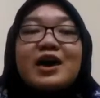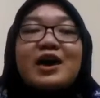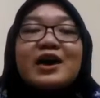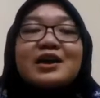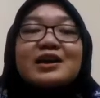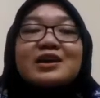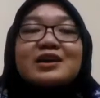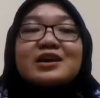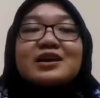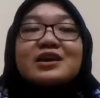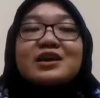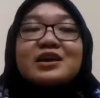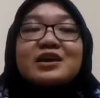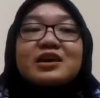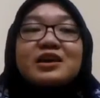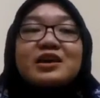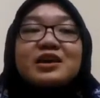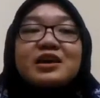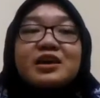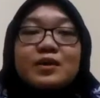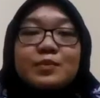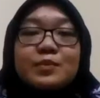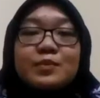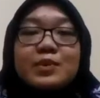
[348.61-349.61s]
act
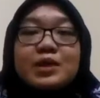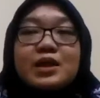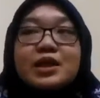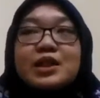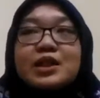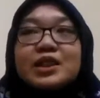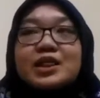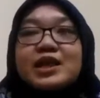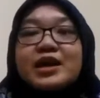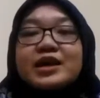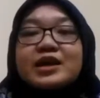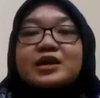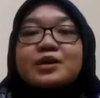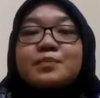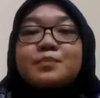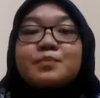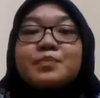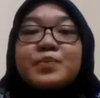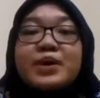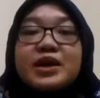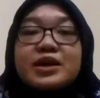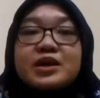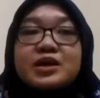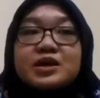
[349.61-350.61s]
him like a
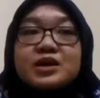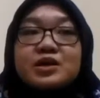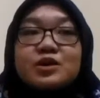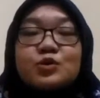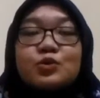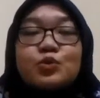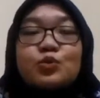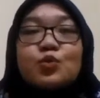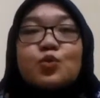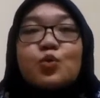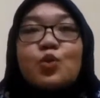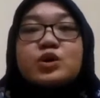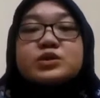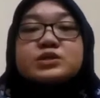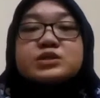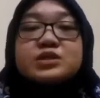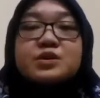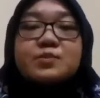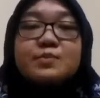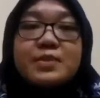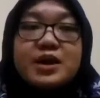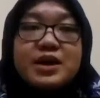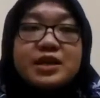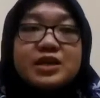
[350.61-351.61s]
beggar who wants
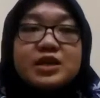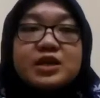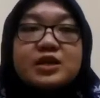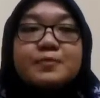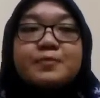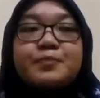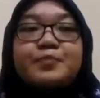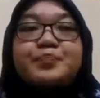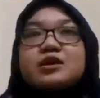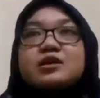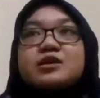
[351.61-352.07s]
the money.